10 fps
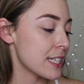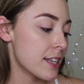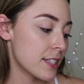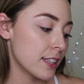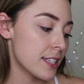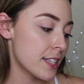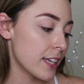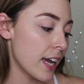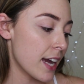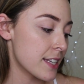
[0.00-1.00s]
Has
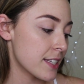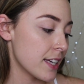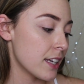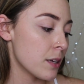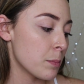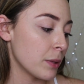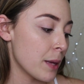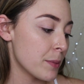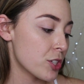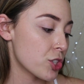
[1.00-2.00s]
salicylic acid,
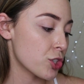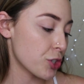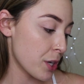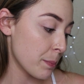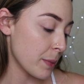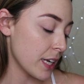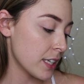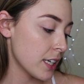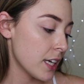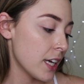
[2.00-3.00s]
blemish
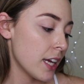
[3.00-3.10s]
treatment,